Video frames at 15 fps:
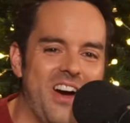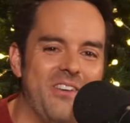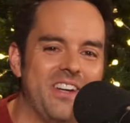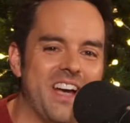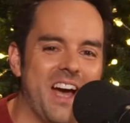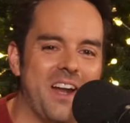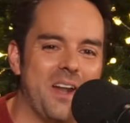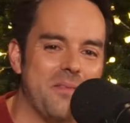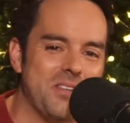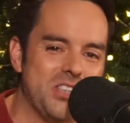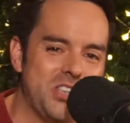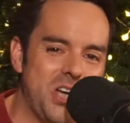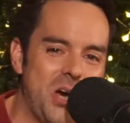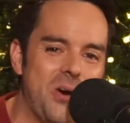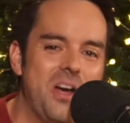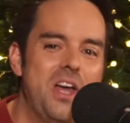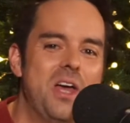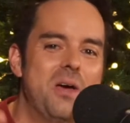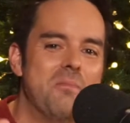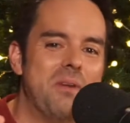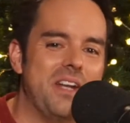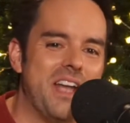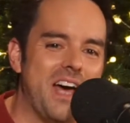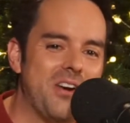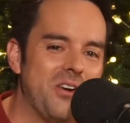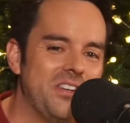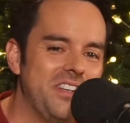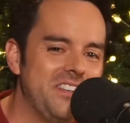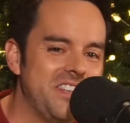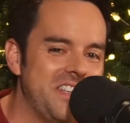we got on the show, but not
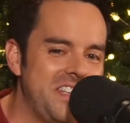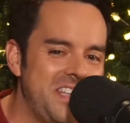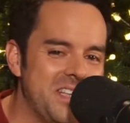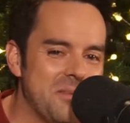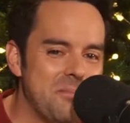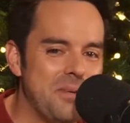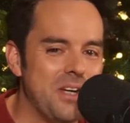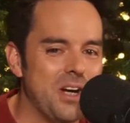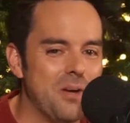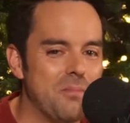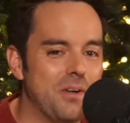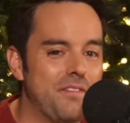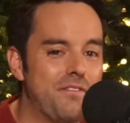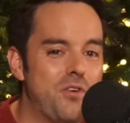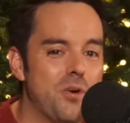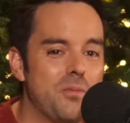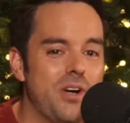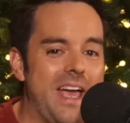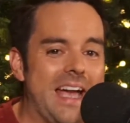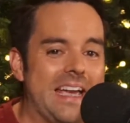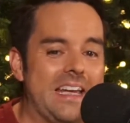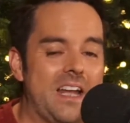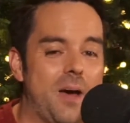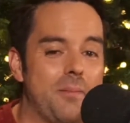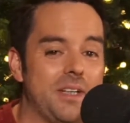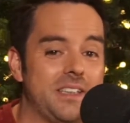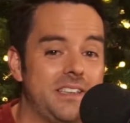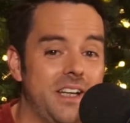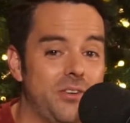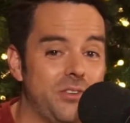only did he appear, but former Economic
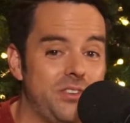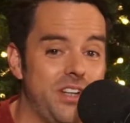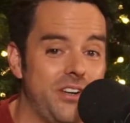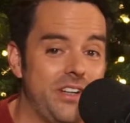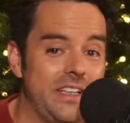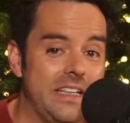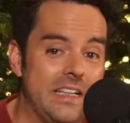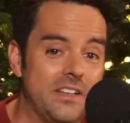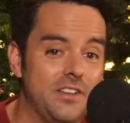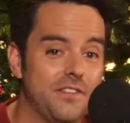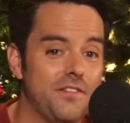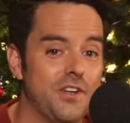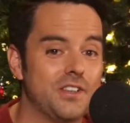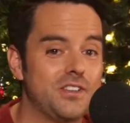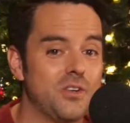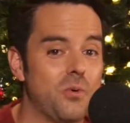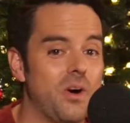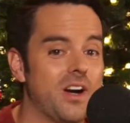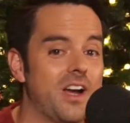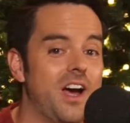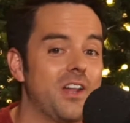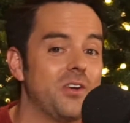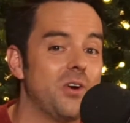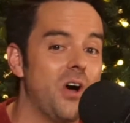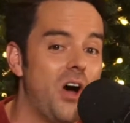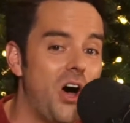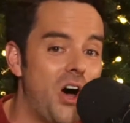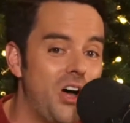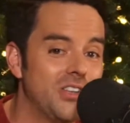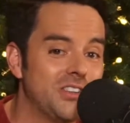Secretary Ildefonso Guajardo
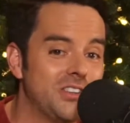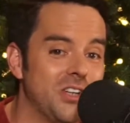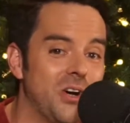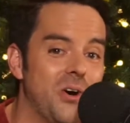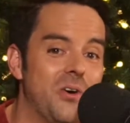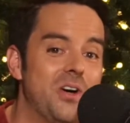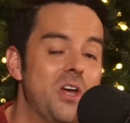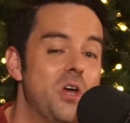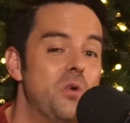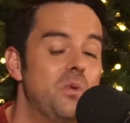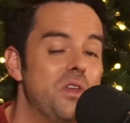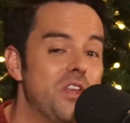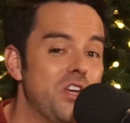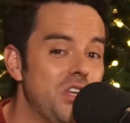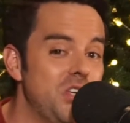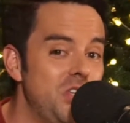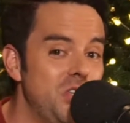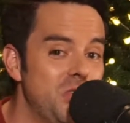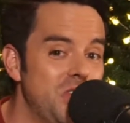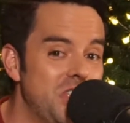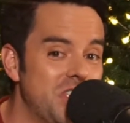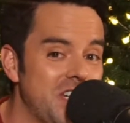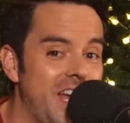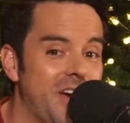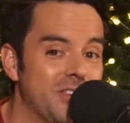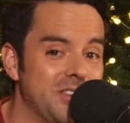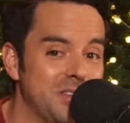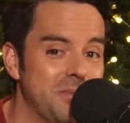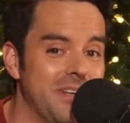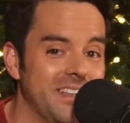also with a huge
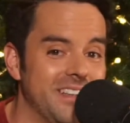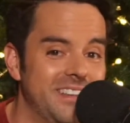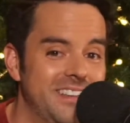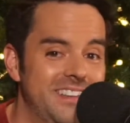announcement.